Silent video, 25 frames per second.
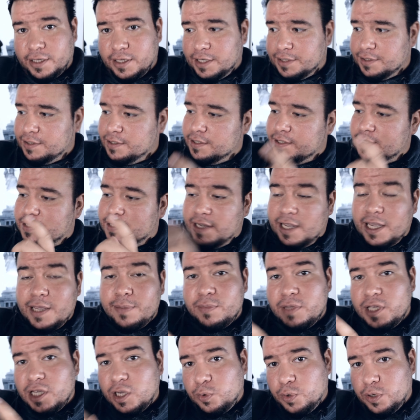got the same
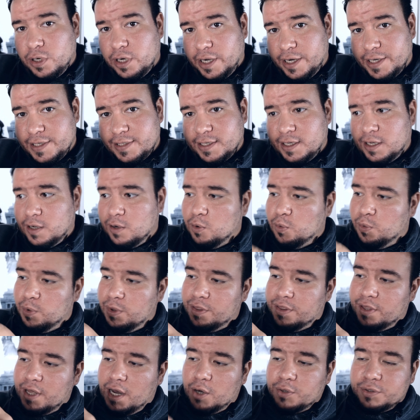equalizer
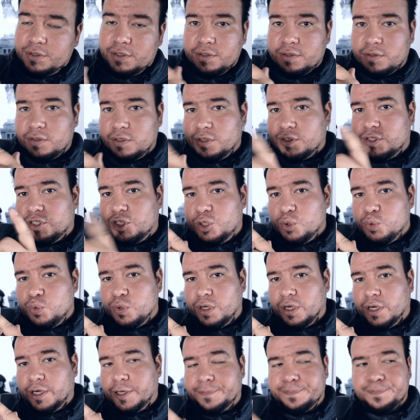without the
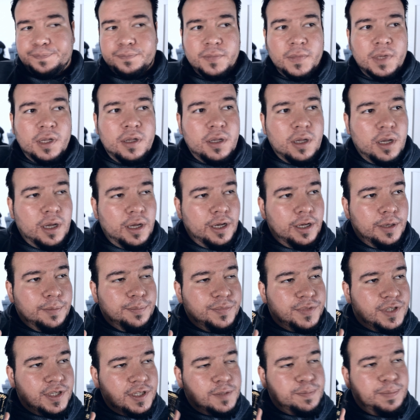tuner.
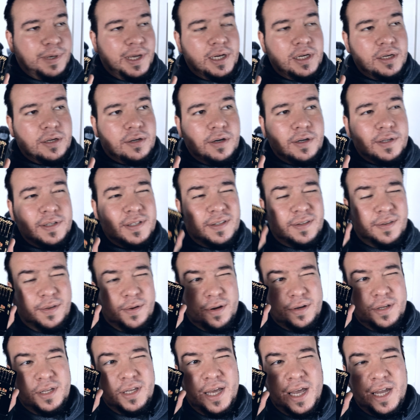This pedal costs
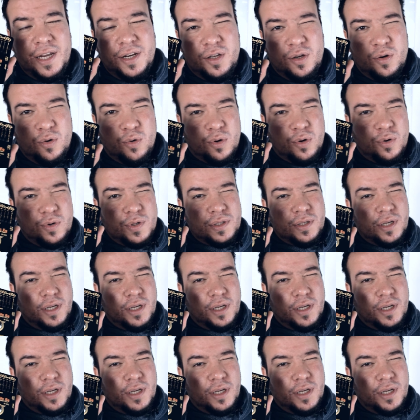38 euros